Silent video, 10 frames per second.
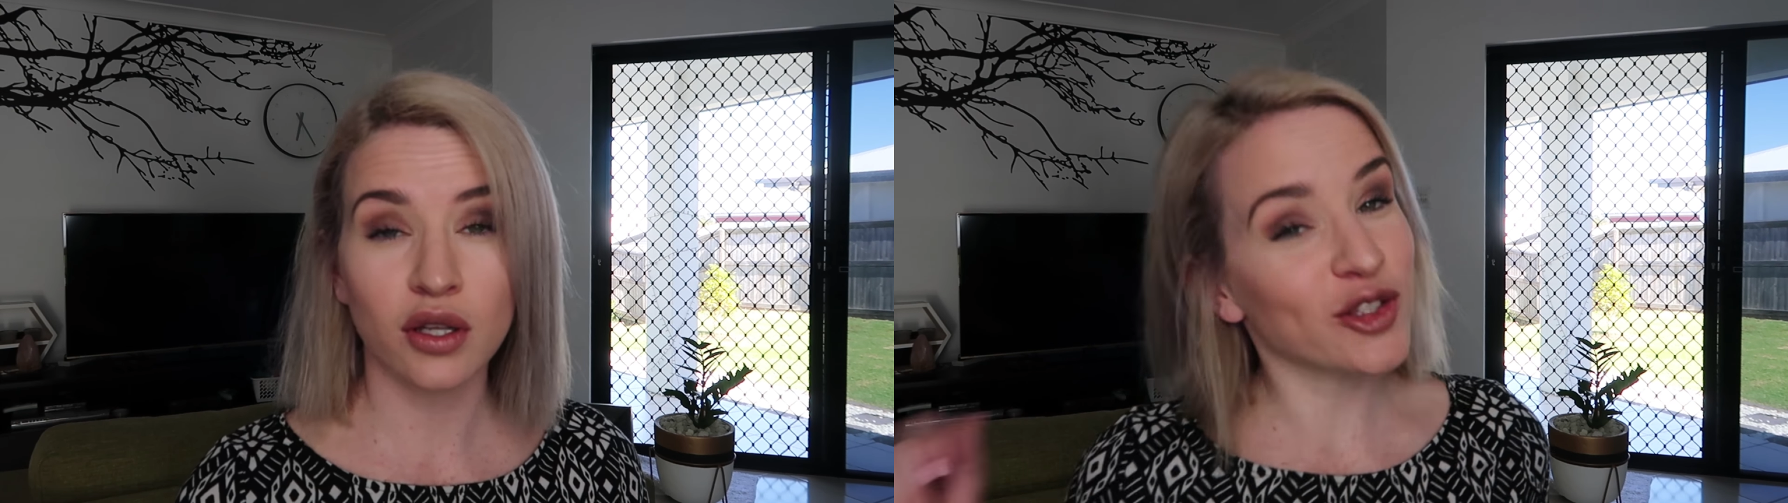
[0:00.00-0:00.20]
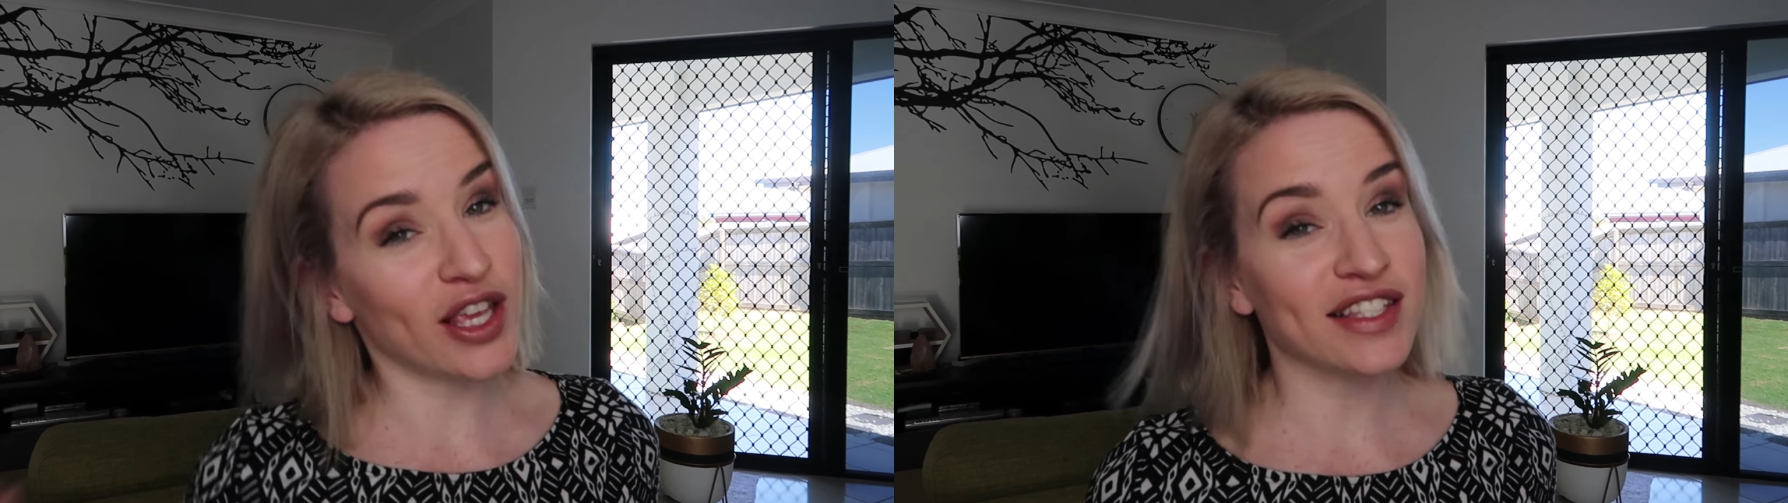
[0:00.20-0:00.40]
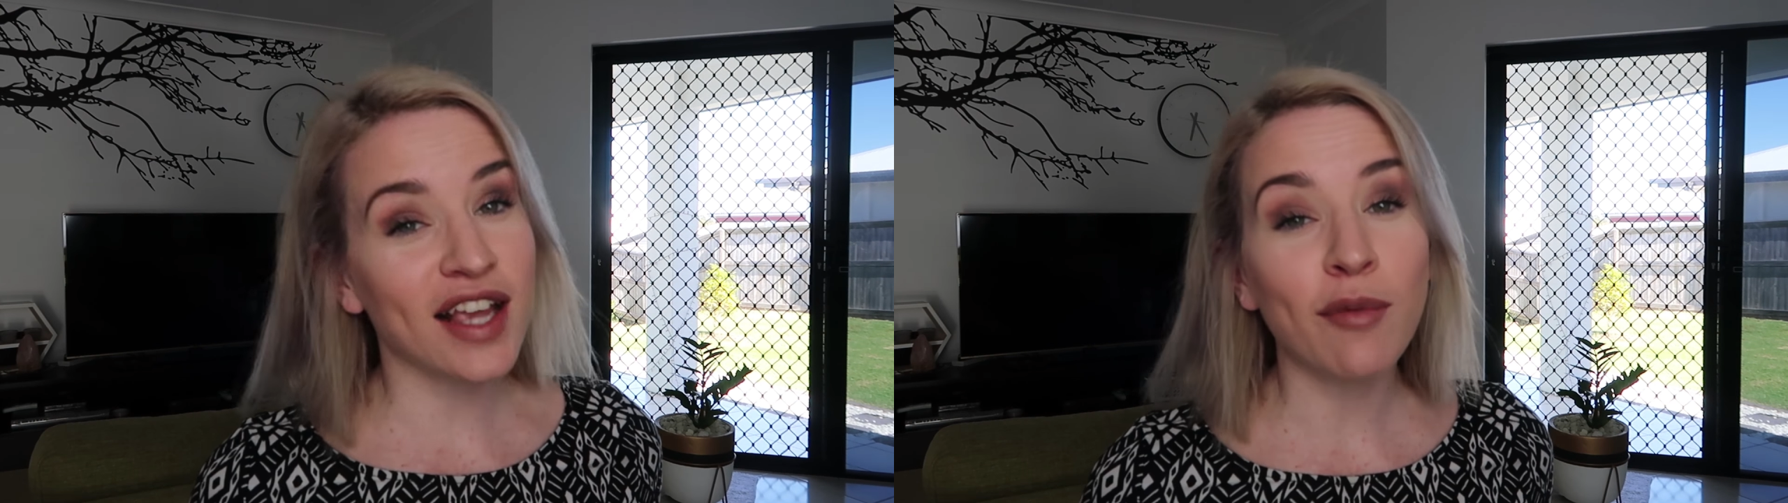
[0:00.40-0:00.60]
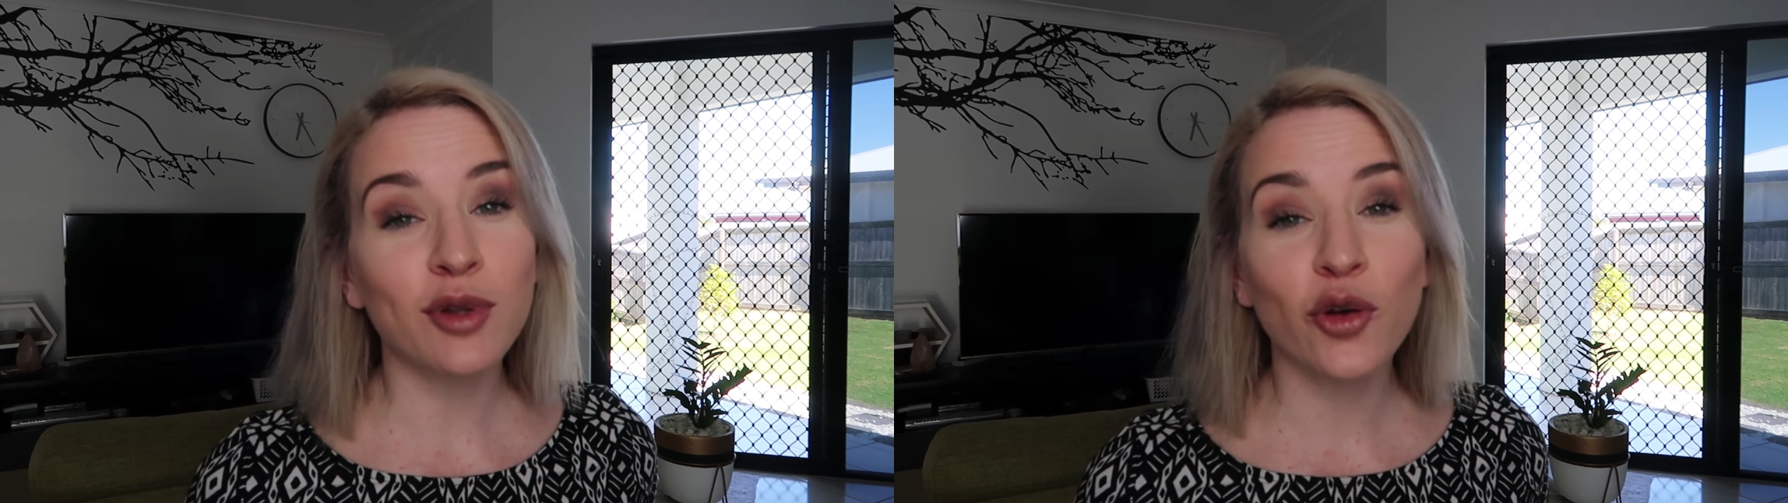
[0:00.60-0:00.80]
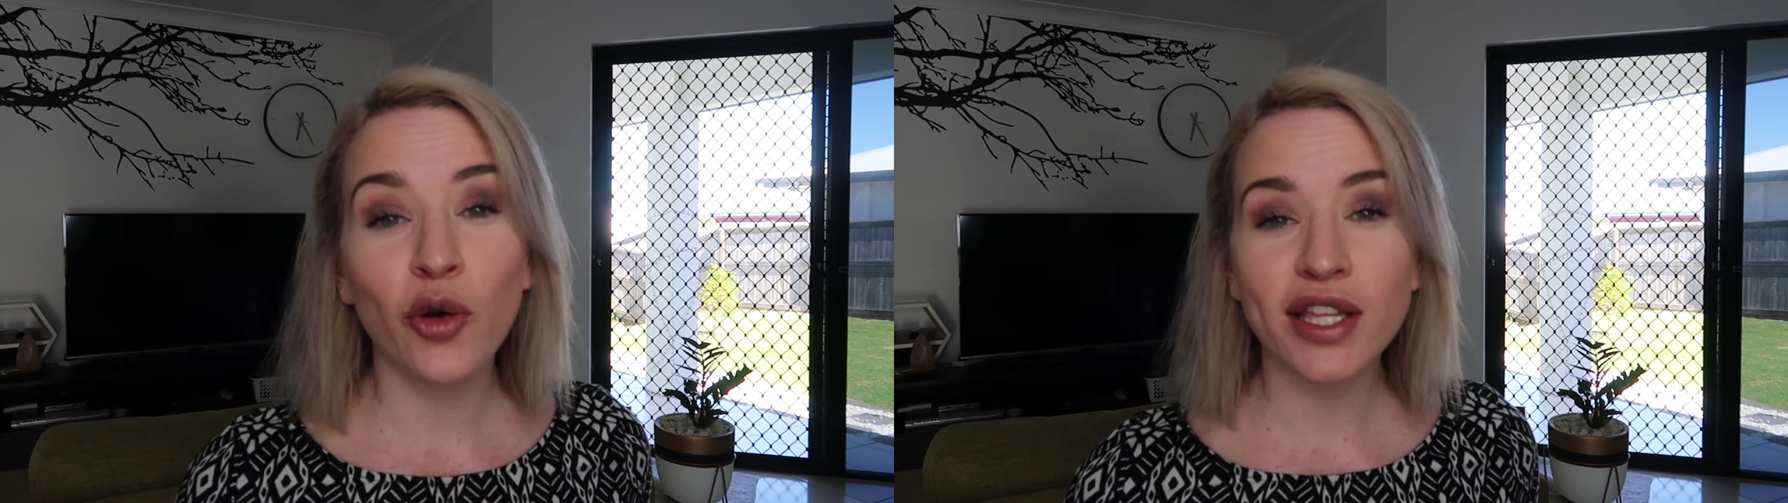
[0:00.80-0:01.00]
So here's a
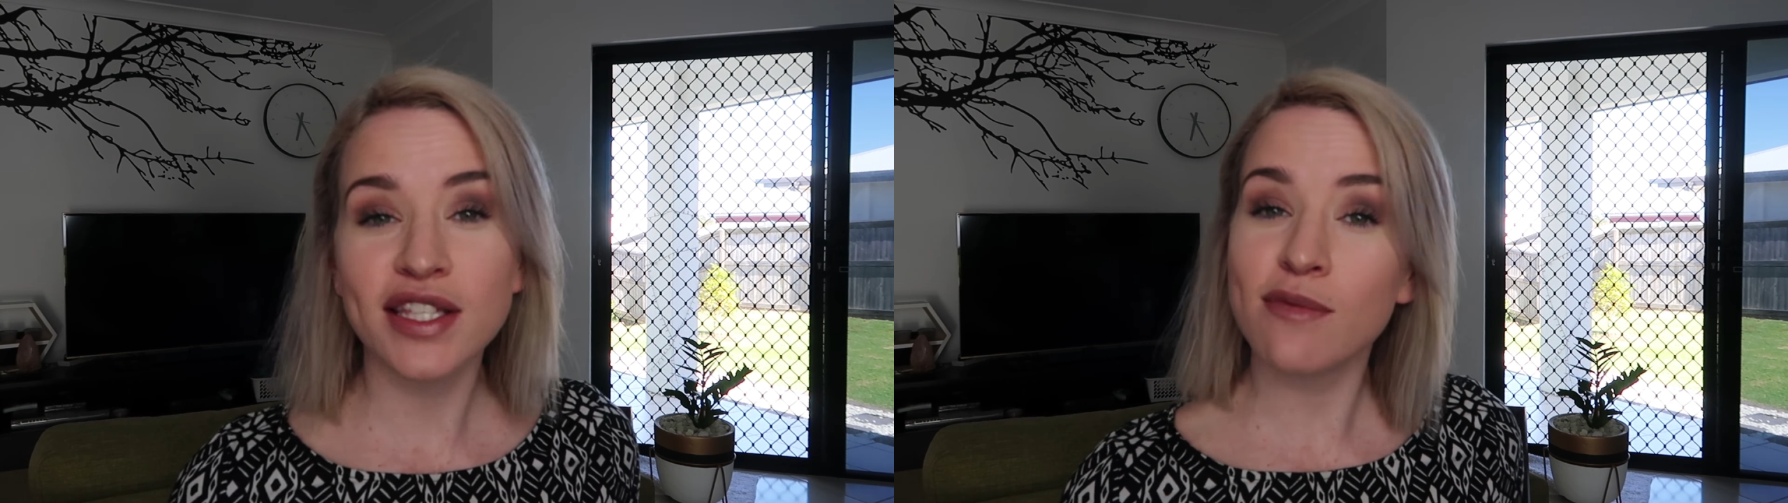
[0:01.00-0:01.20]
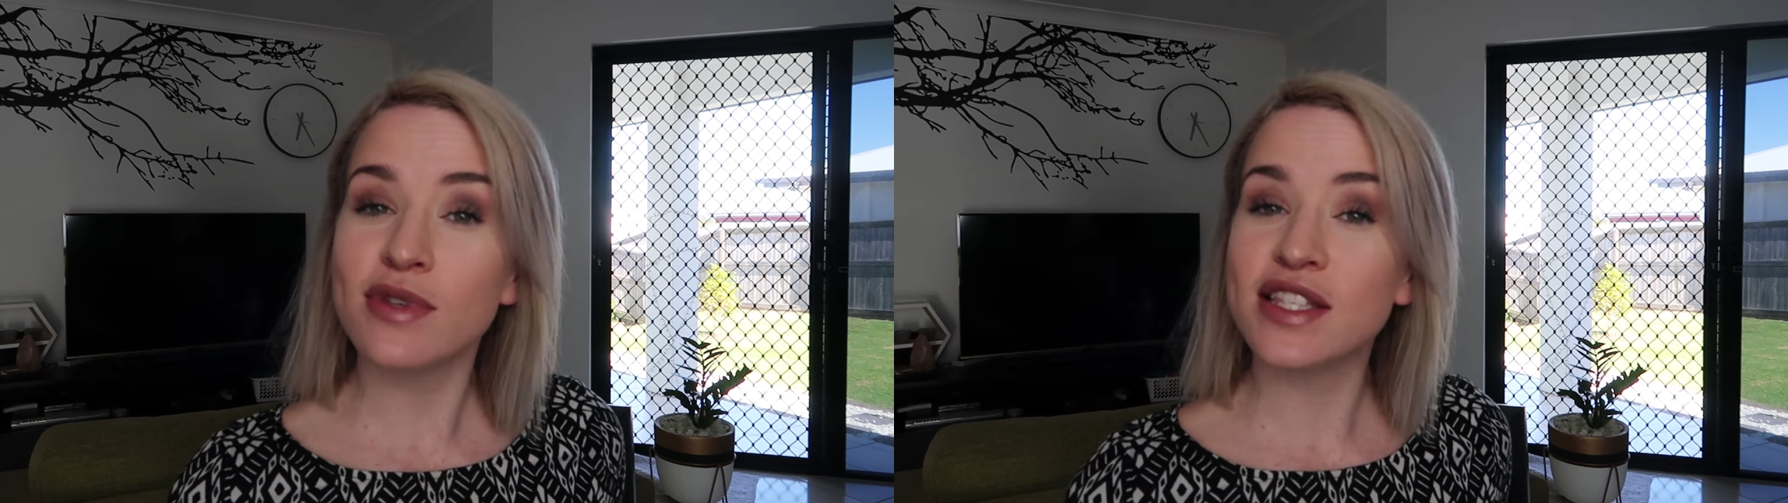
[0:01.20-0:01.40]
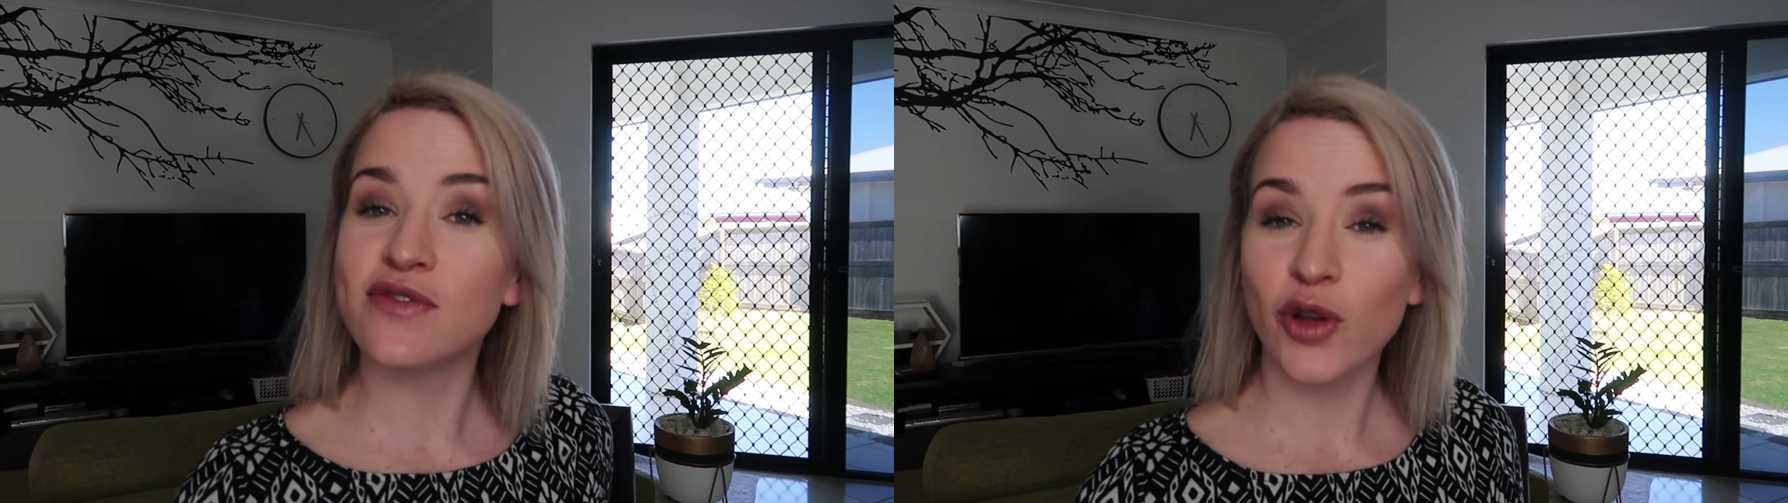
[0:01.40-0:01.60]
couple of quick tips